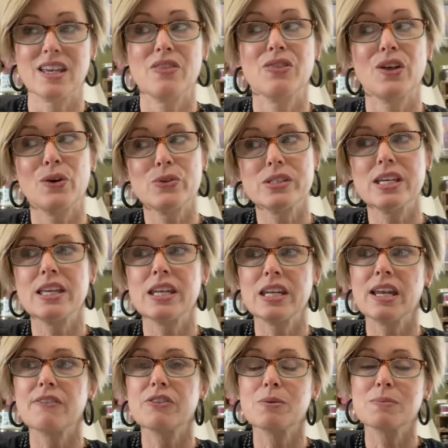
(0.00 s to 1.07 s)
And those in
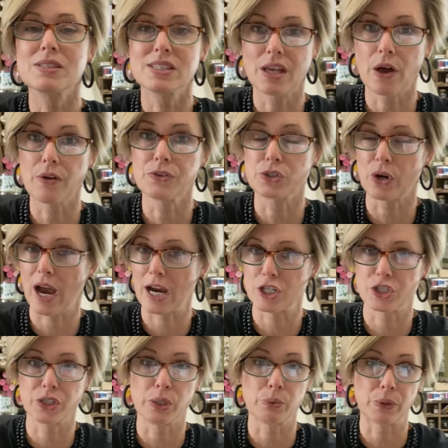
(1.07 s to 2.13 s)
and of themselves are
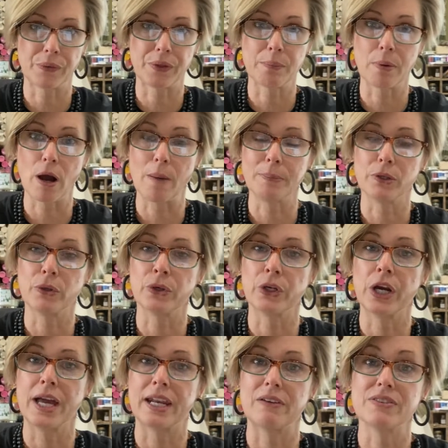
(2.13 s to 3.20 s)
actually really popular,
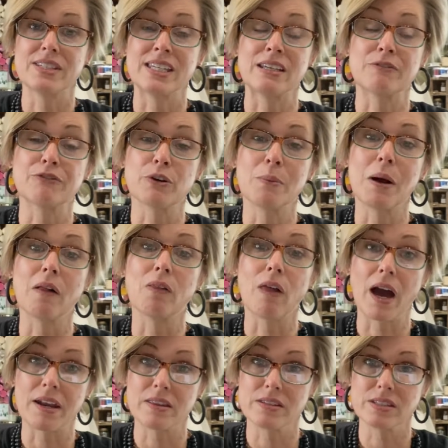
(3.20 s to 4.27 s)
and I've seen from a
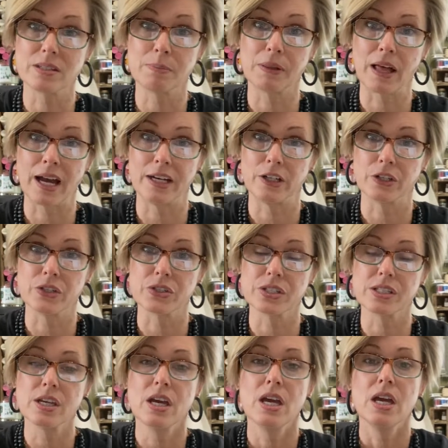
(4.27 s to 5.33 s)
lot of the
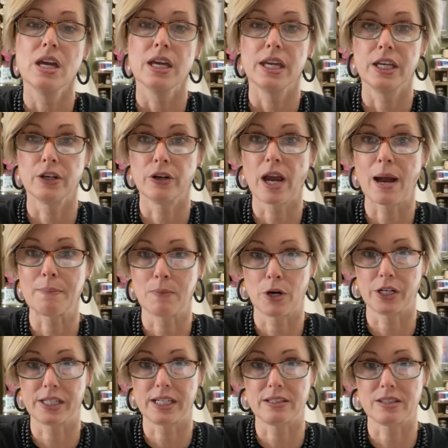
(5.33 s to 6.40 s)
suppliers here at
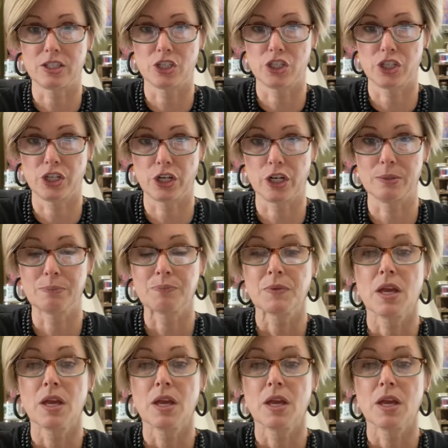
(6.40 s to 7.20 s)
market this year.